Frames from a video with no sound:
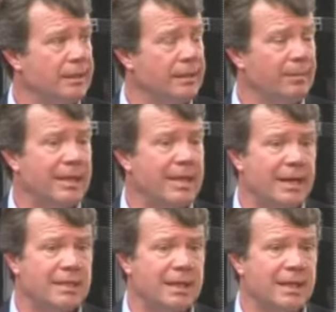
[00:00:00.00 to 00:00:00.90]
And
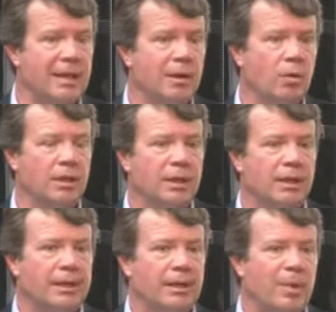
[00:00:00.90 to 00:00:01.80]
that is, I think, what
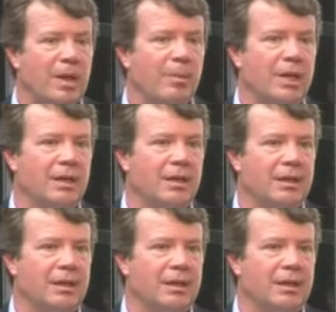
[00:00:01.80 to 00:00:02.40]
maybe,